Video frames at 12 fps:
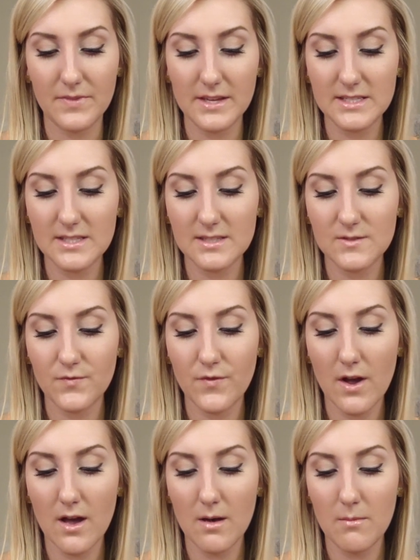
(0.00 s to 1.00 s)
This is
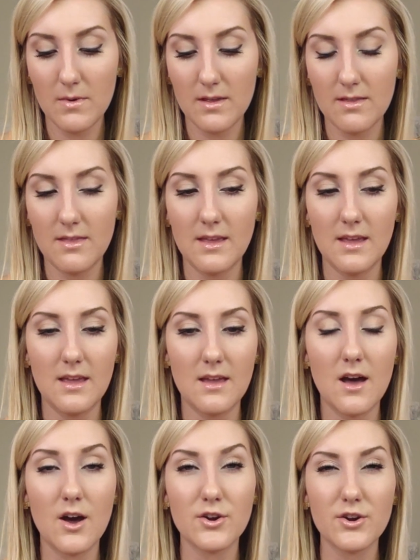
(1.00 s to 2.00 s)
from the
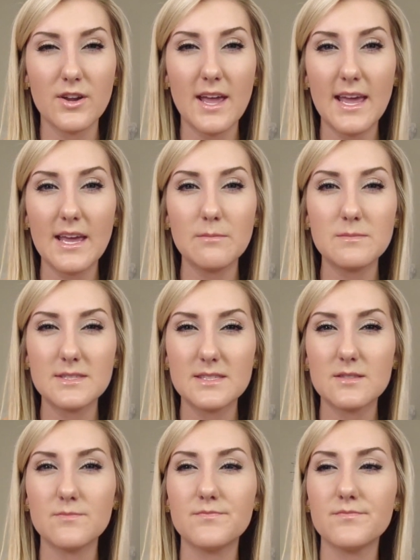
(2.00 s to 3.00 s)
Hunger
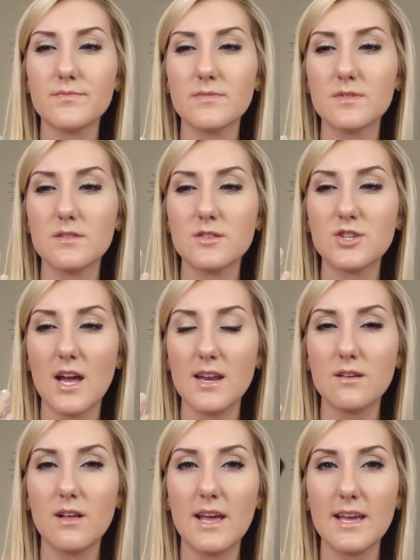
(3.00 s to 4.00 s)
Games
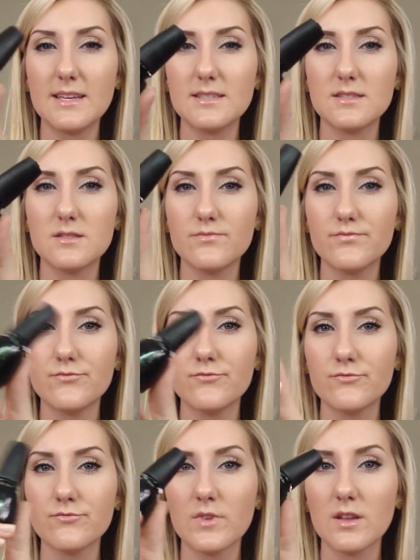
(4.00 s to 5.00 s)
China Glaze
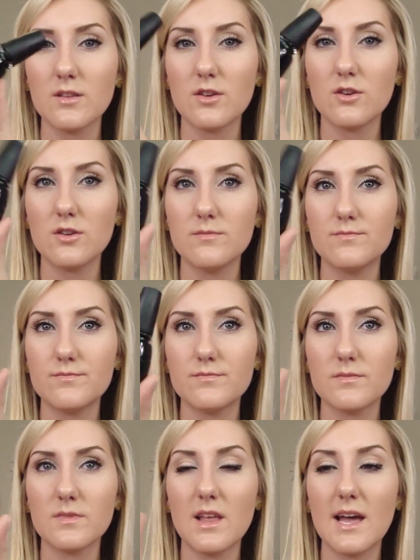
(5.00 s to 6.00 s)
little
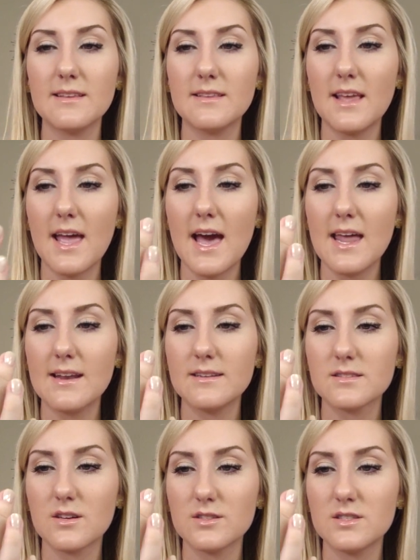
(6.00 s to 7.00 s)
line that they had, and
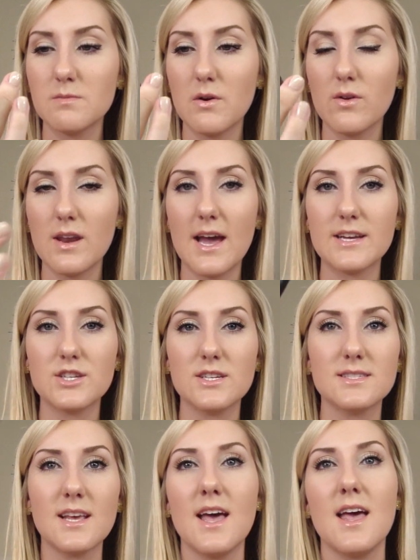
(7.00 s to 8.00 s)
it's called Smoke and
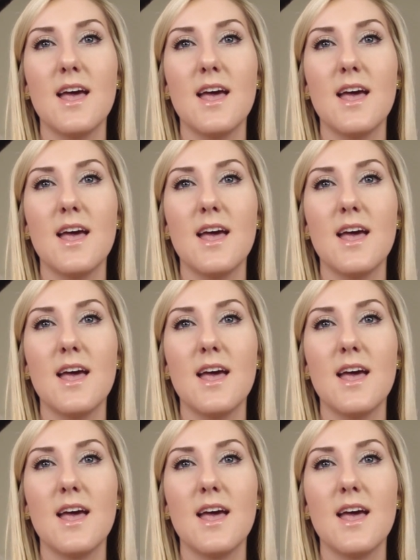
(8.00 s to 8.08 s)
Ashes.